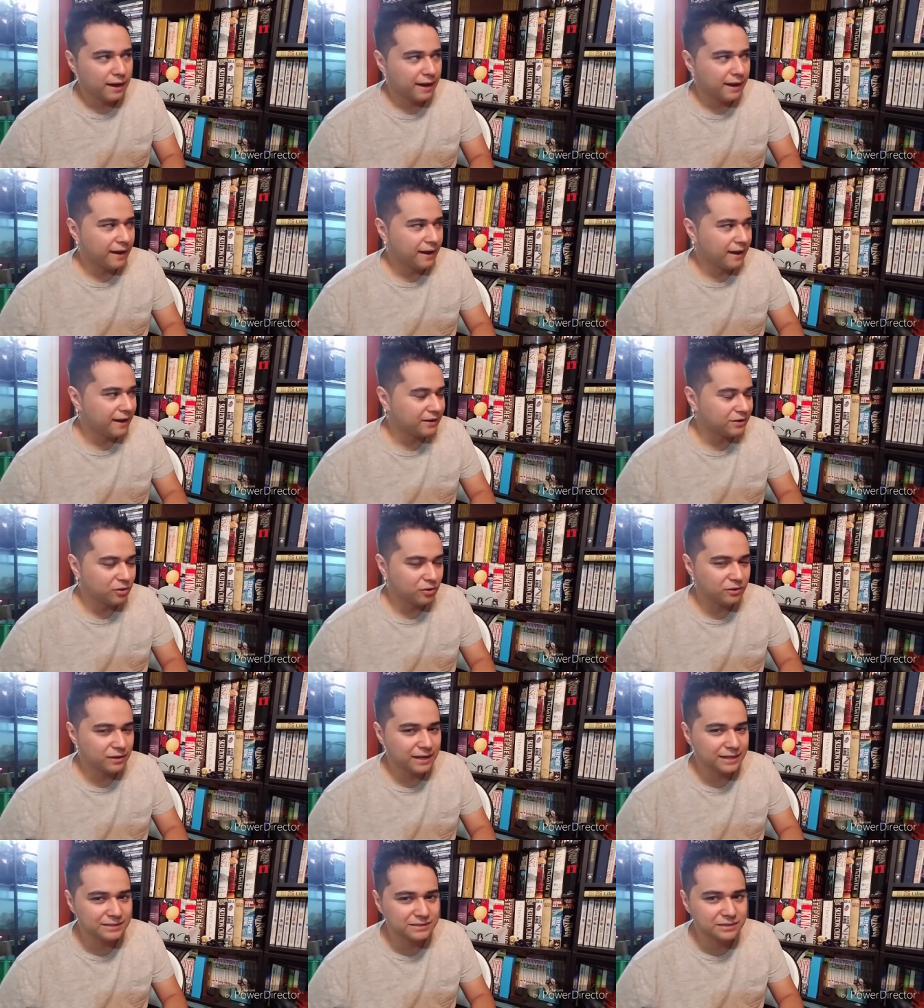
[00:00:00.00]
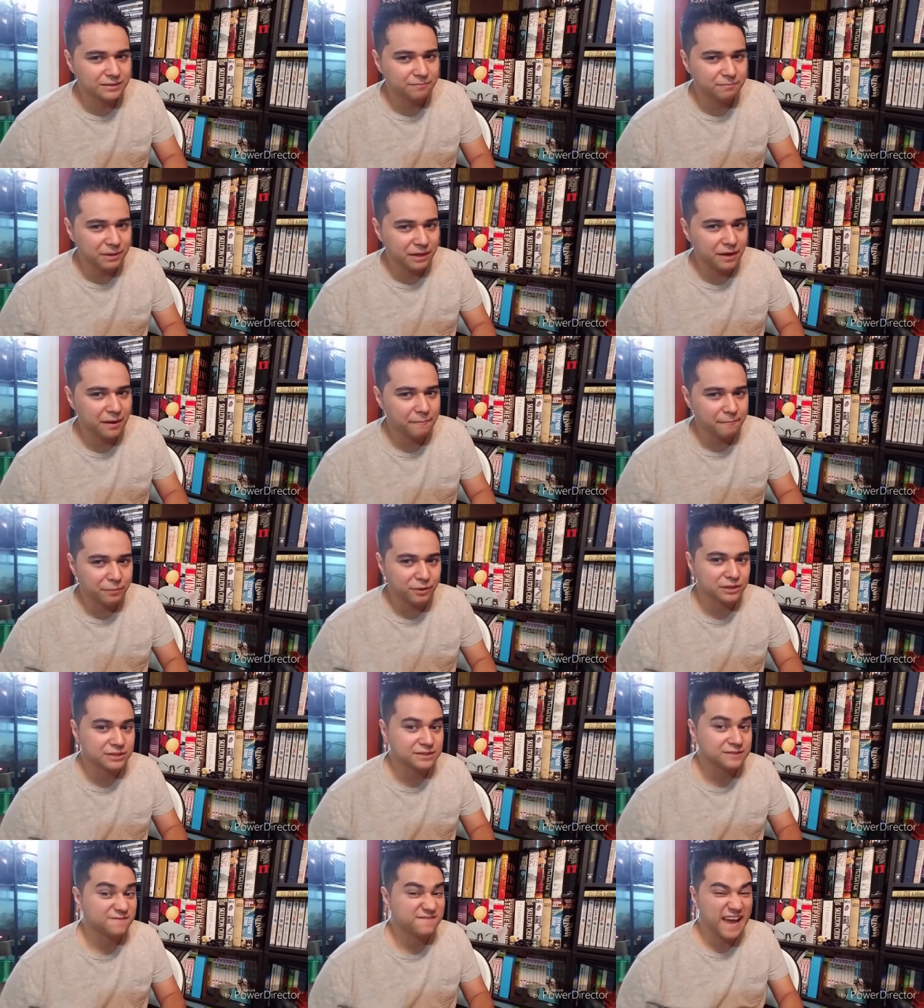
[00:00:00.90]
I don't like to pick up
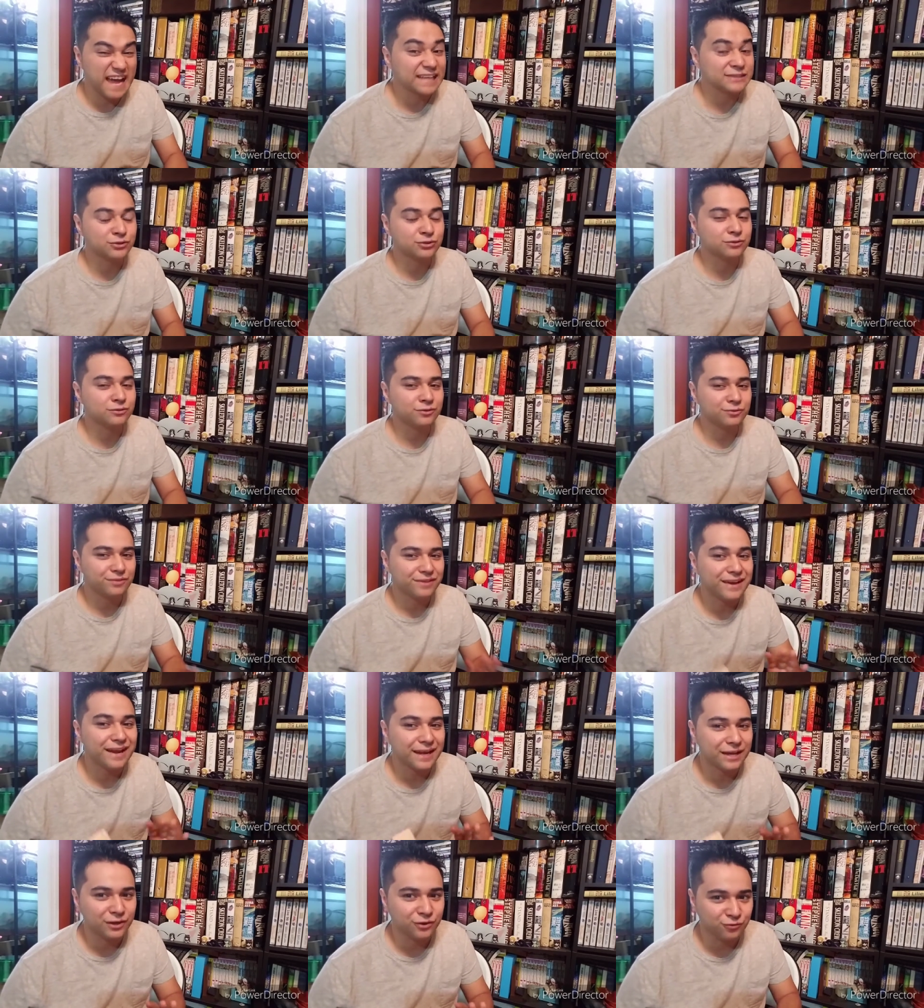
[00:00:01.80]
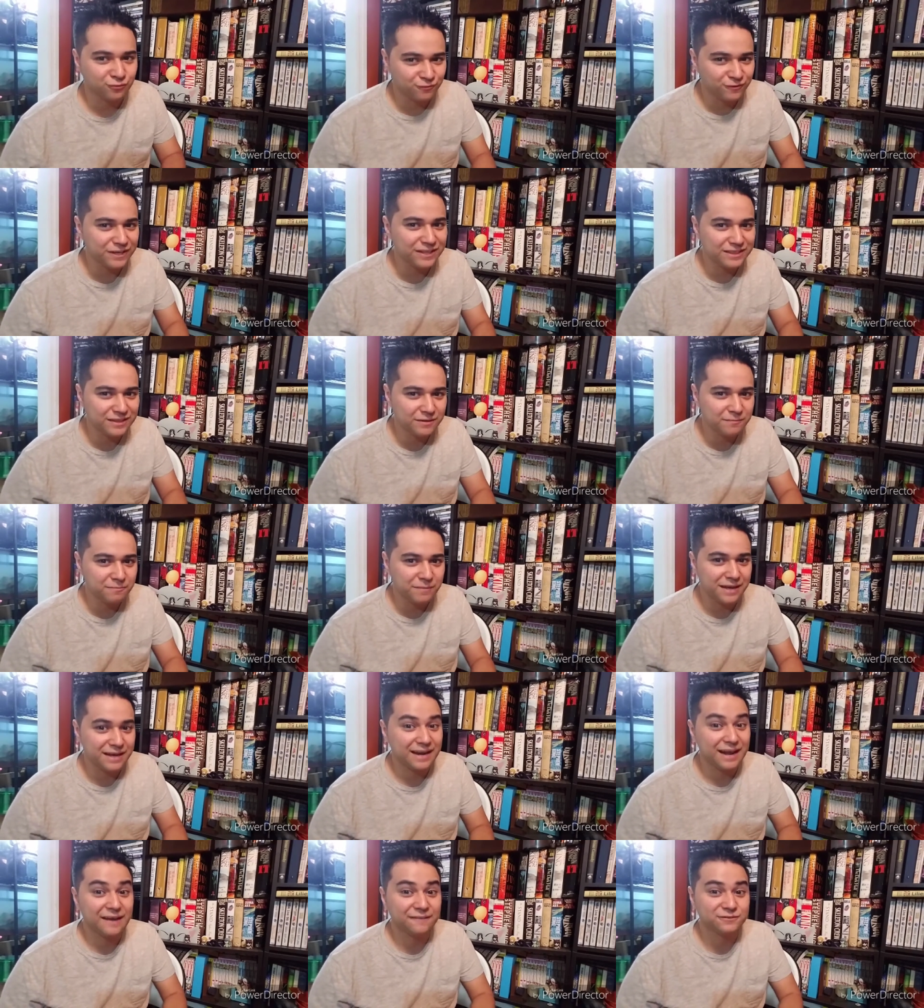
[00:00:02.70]
books faster than I could read them,
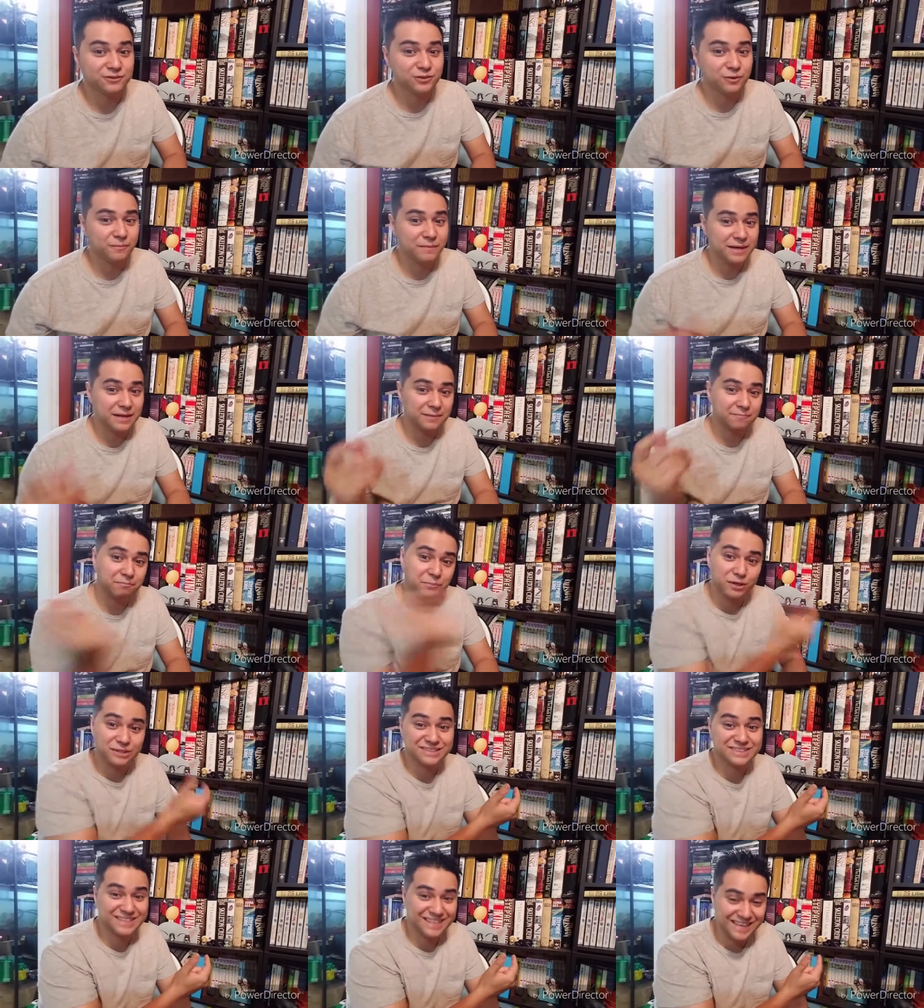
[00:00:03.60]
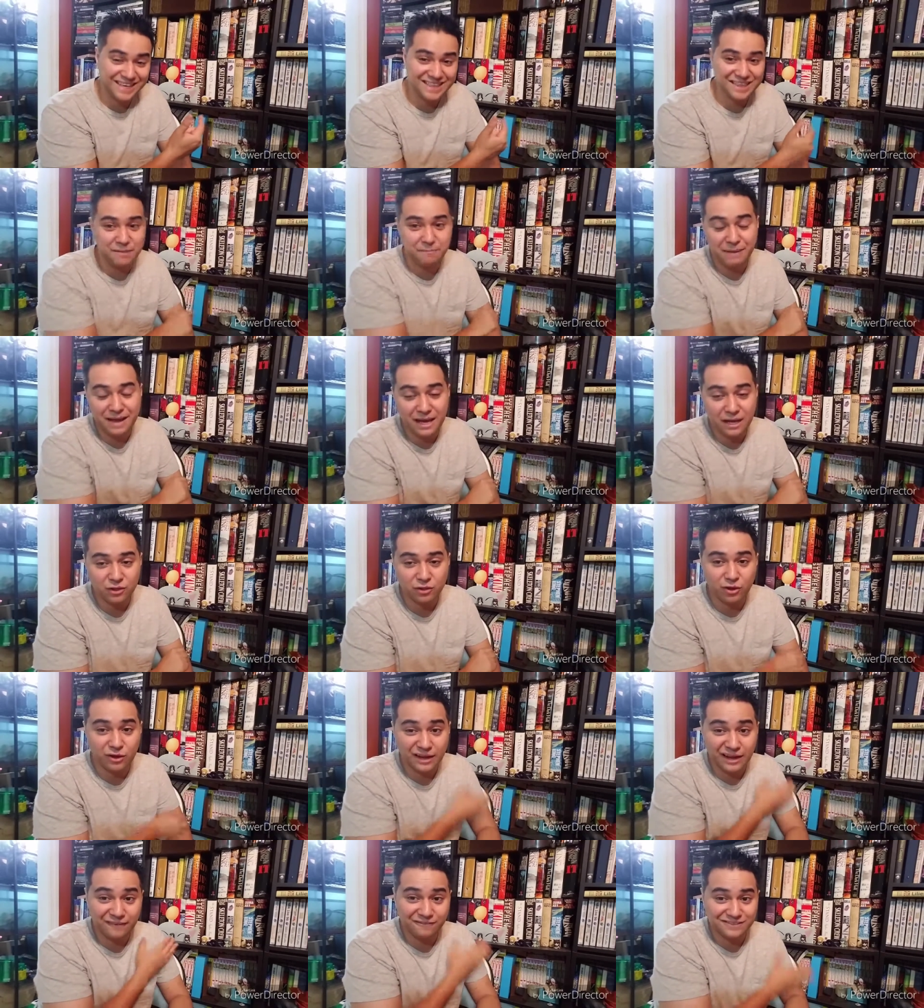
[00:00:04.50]
and I have so many books in the
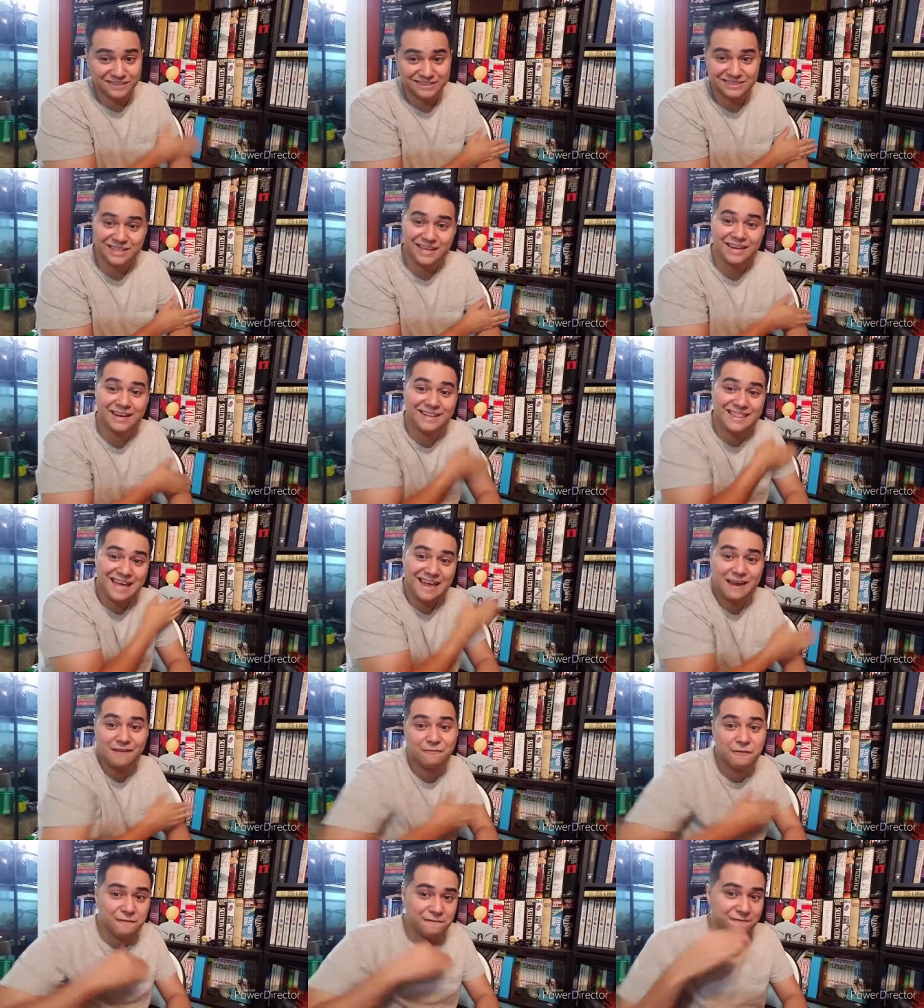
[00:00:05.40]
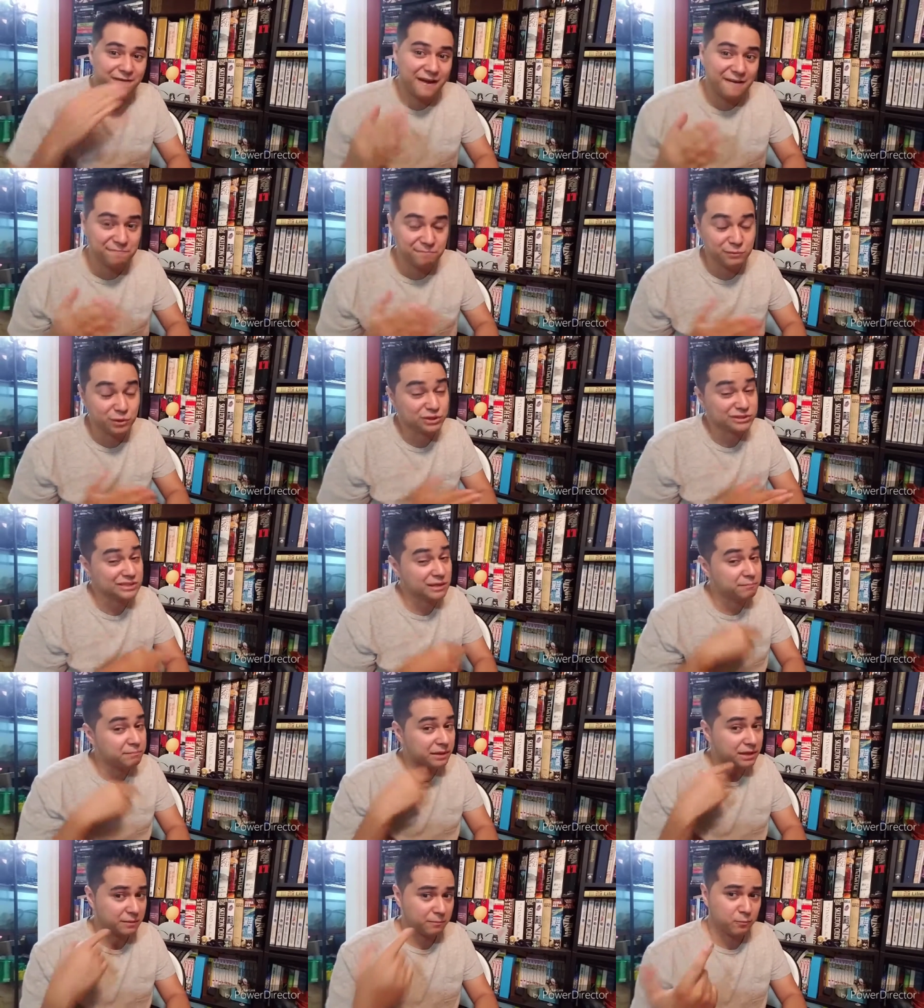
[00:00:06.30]
backlog, I've decided that every five books I'll
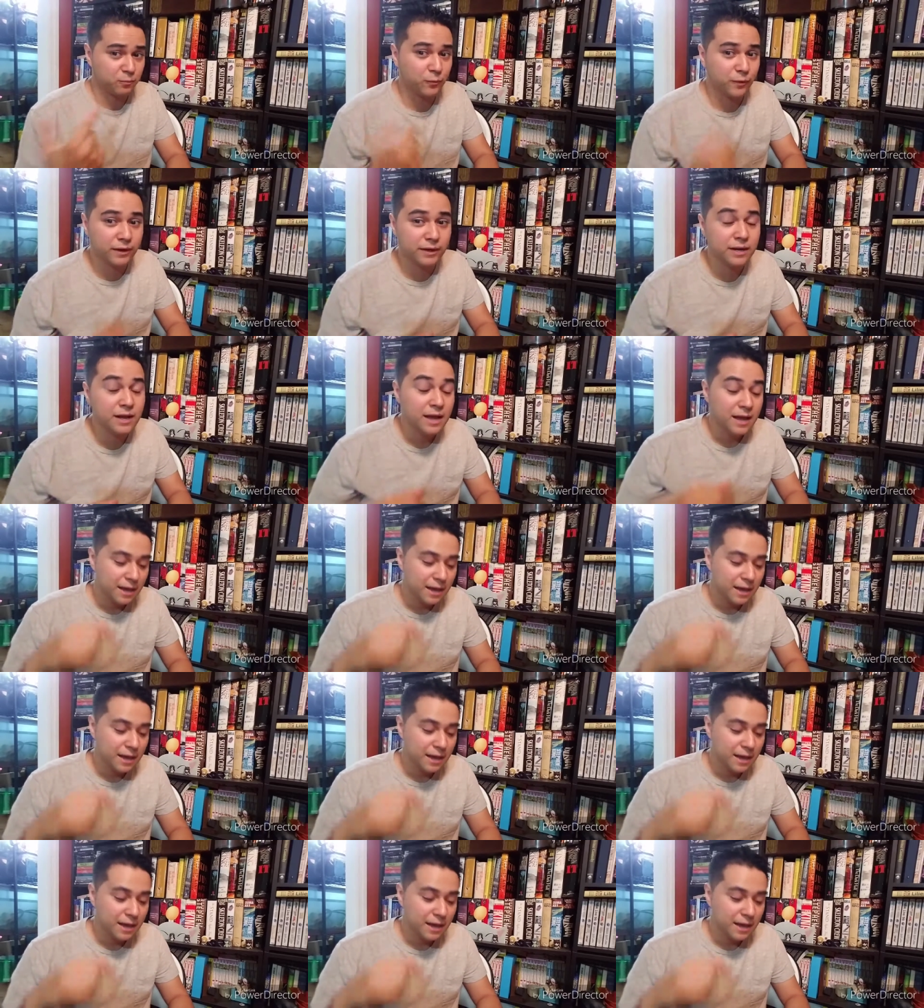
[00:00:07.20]
pick up one.